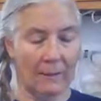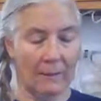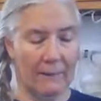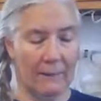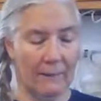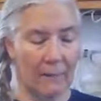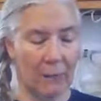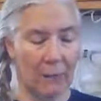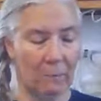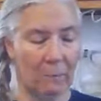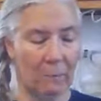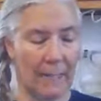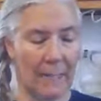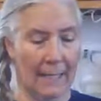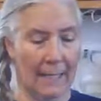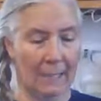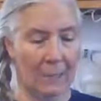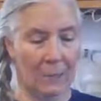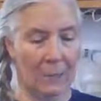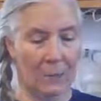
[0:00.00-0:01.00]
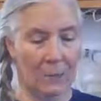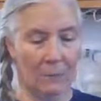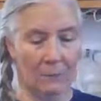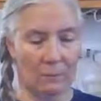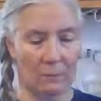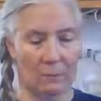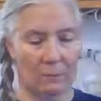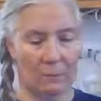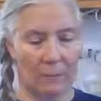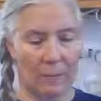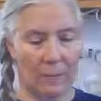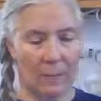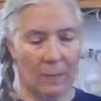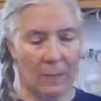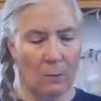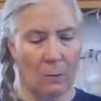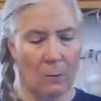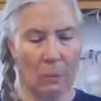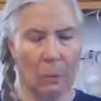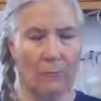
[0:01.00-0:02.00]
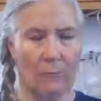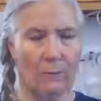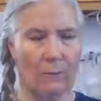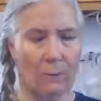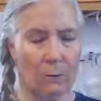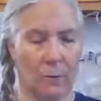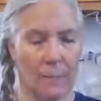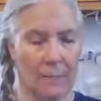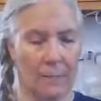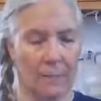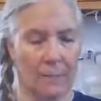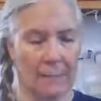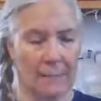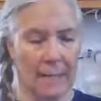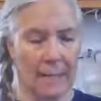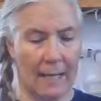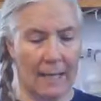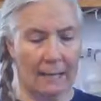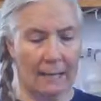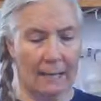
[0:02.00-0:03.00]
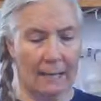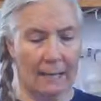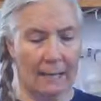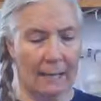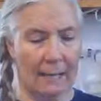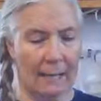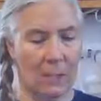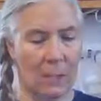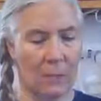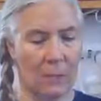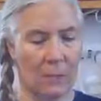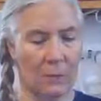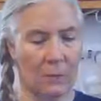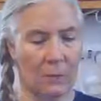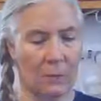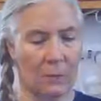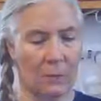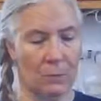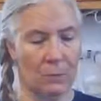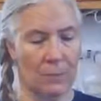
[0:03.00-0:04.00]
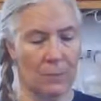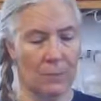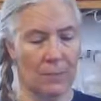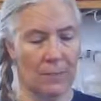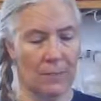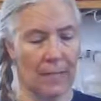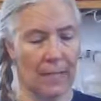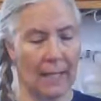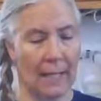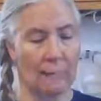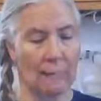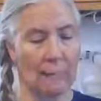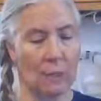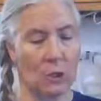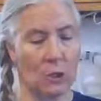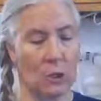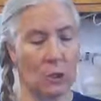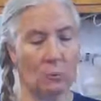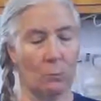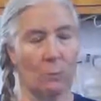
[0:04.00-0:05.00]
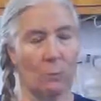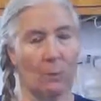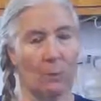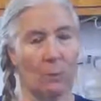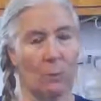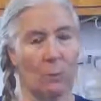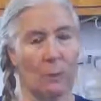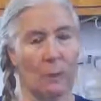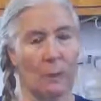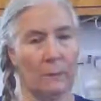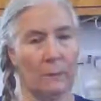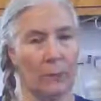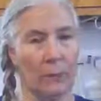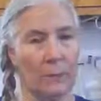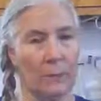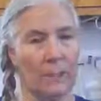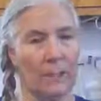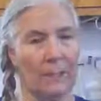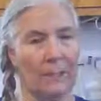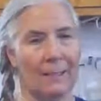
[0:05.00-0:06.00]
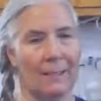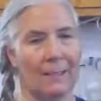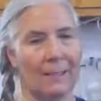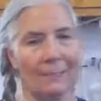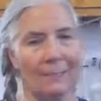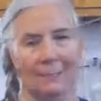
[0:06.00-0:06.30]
that could blind you. One of the reasons I like a home studio is that I'm a germophobic person.